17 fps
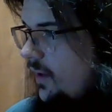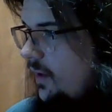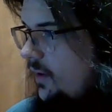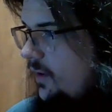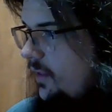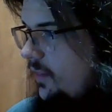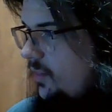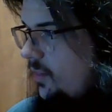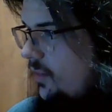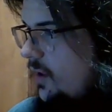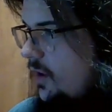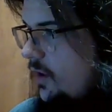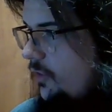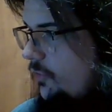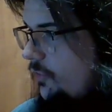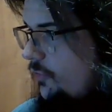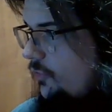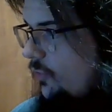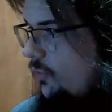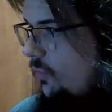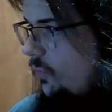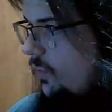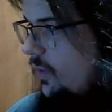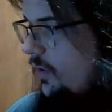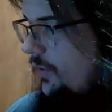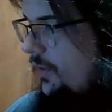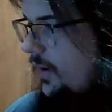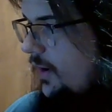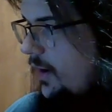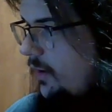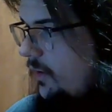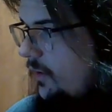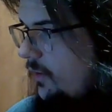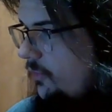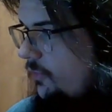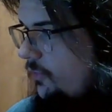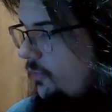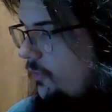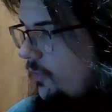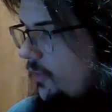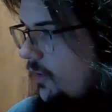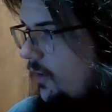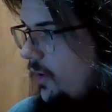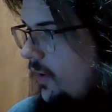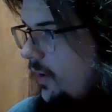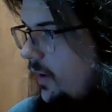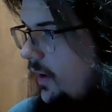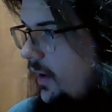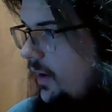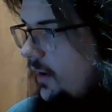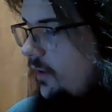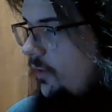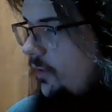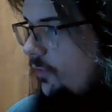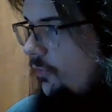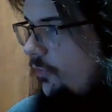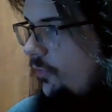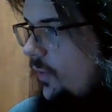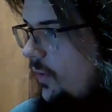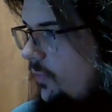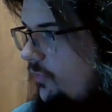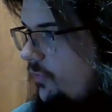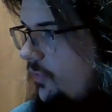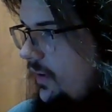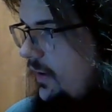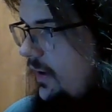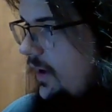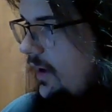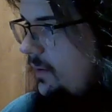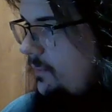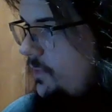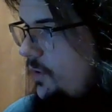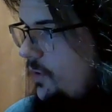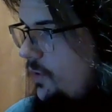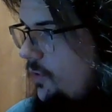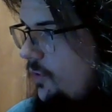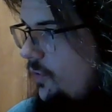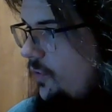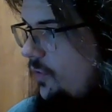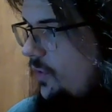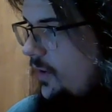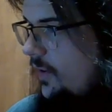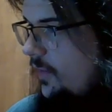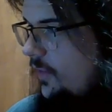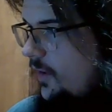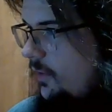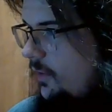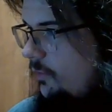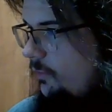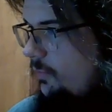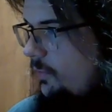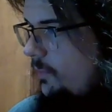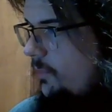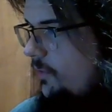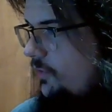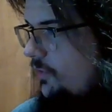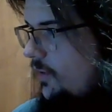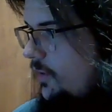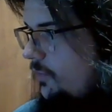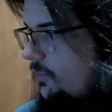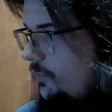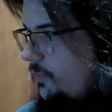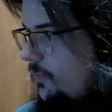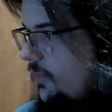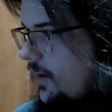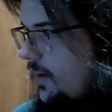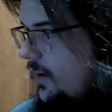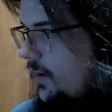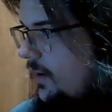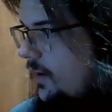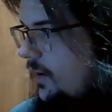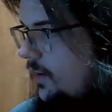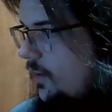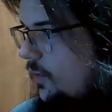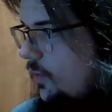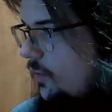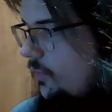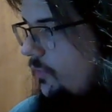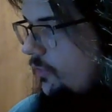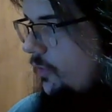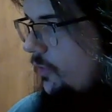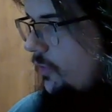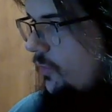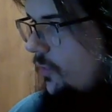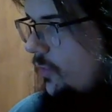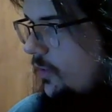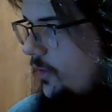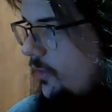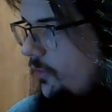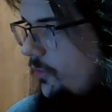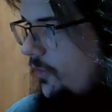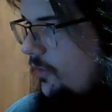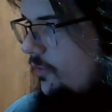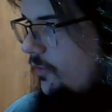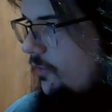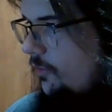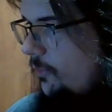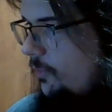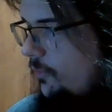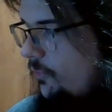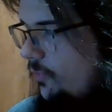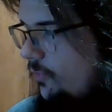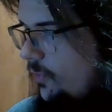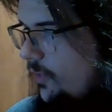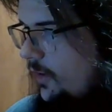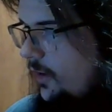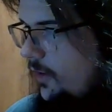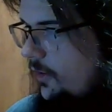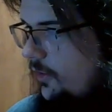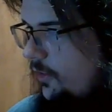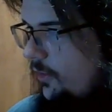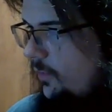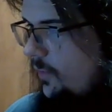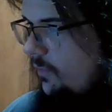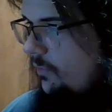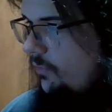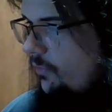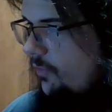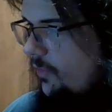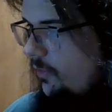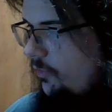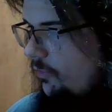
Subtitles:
He lost to Walt Harris in his UFC debut, and then he was pretty much undefeated in all of his other organizations before he got into the UFC.